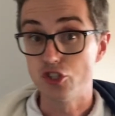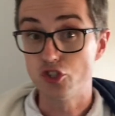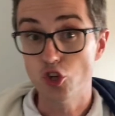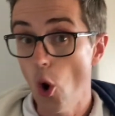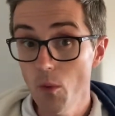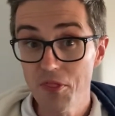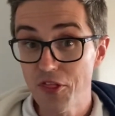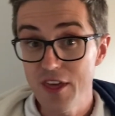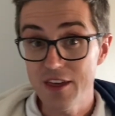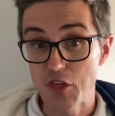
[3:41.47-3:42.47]
don't
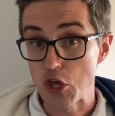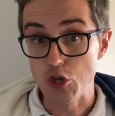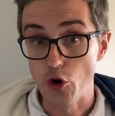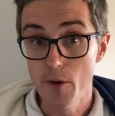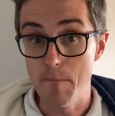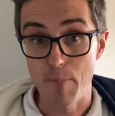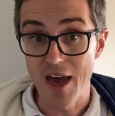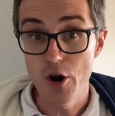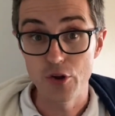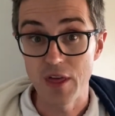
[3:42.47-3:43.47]
think that you're
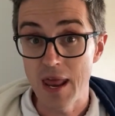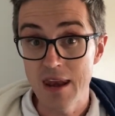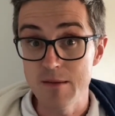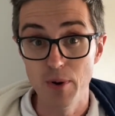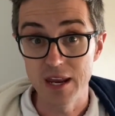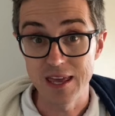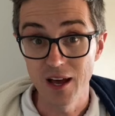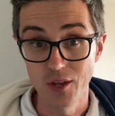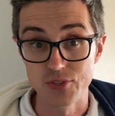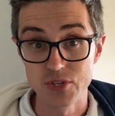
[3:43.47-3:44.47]
better than anybody
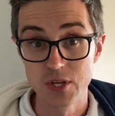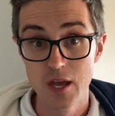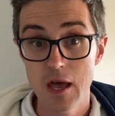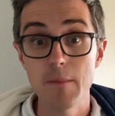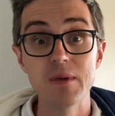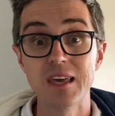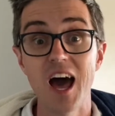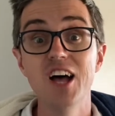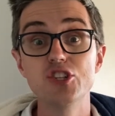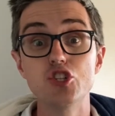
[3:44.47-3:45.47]
else,
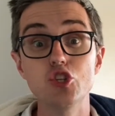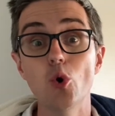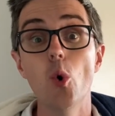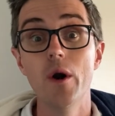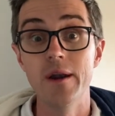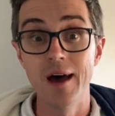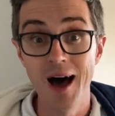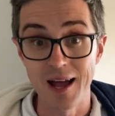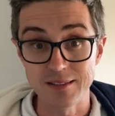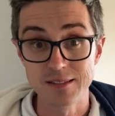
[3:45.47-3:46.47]
because you're
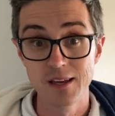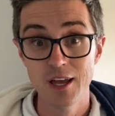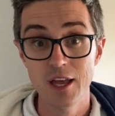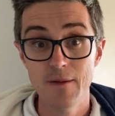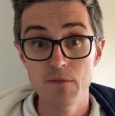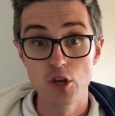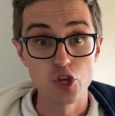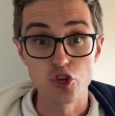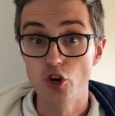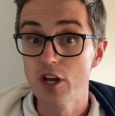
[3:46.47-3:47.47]
not.
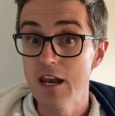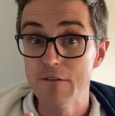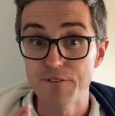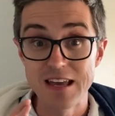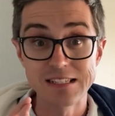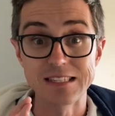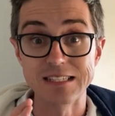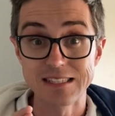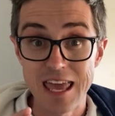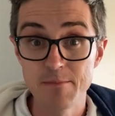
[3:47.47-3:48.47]
You're going to face the
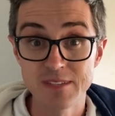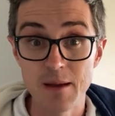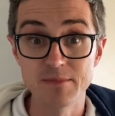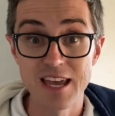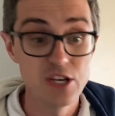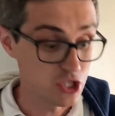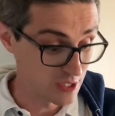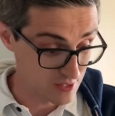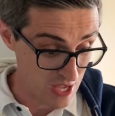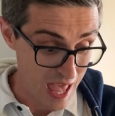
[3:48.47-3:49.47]
same
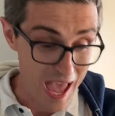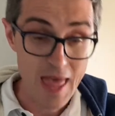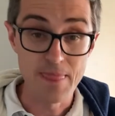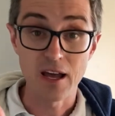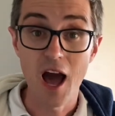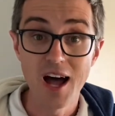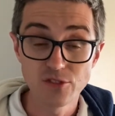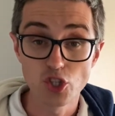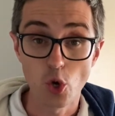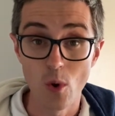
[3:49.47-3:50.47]
temptations, and the
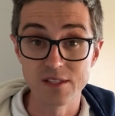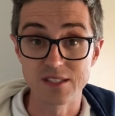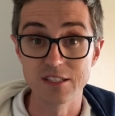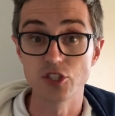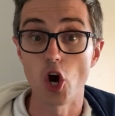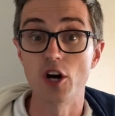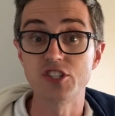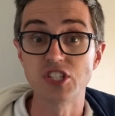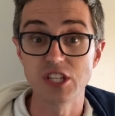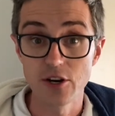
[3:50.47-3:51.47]
consequences are
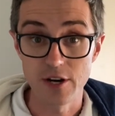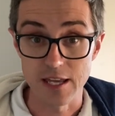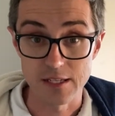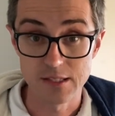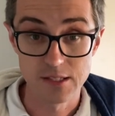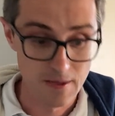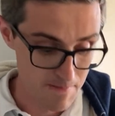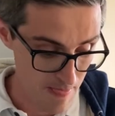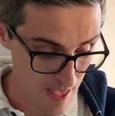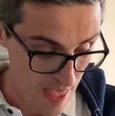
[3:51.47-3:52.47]
serious.
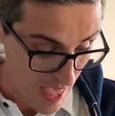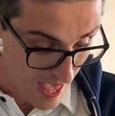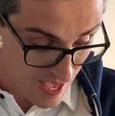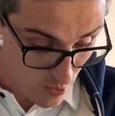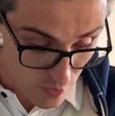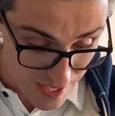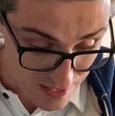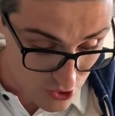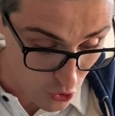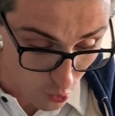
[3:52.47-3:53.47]
And we get
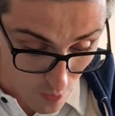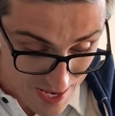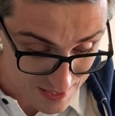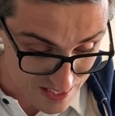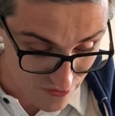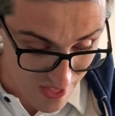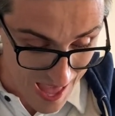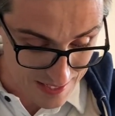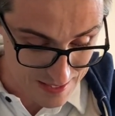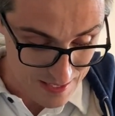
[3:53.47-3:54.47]
to the rest of
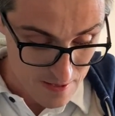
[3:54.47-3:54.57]
that